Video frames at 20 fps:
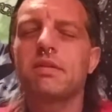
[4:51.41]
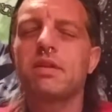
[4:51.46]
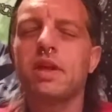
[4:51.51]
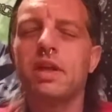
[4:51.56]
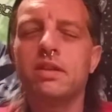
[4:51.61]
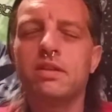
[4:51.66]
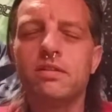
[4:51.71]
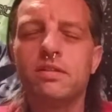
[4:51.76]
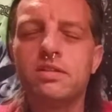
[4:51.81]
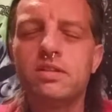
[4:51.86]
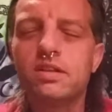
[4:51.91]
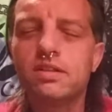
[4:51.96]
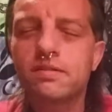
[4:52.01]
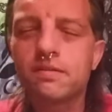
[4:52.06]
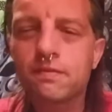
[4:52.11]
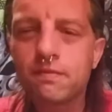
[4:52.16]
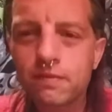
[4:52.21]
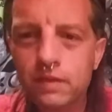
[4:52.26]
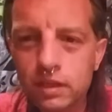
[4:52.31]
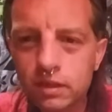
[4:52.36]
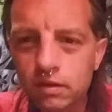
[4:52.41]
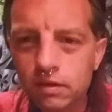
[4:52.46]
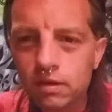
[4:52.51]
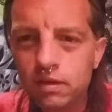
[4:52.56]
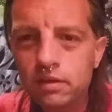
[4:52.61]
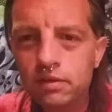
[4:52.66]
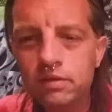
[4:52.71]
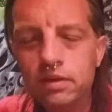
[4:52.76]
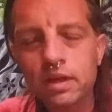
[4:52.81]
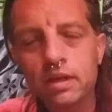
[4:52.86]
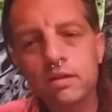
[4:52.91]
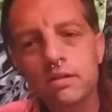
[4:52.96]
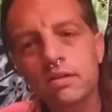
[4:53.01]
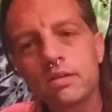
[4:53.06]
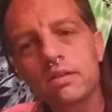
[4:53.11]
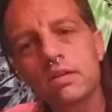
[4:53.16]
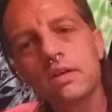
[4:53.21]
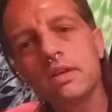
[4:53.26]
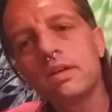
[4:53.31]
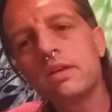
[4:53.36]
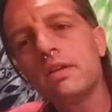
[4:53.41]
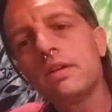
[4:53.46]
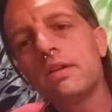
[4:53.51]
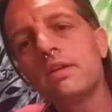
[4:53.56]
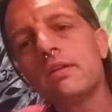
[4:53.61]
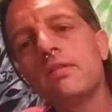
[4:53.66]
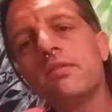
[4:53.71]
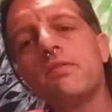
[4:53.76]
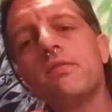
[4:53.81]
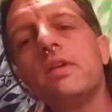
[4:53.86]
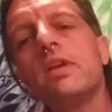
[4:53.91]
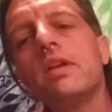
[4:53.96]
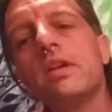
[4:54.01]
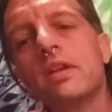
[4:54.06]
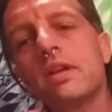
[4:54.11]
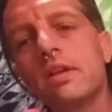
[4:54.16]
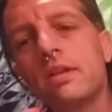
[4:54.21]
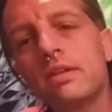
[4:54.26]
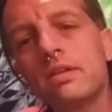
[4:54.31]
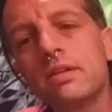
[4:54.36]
and you just feel this energy. You feel it.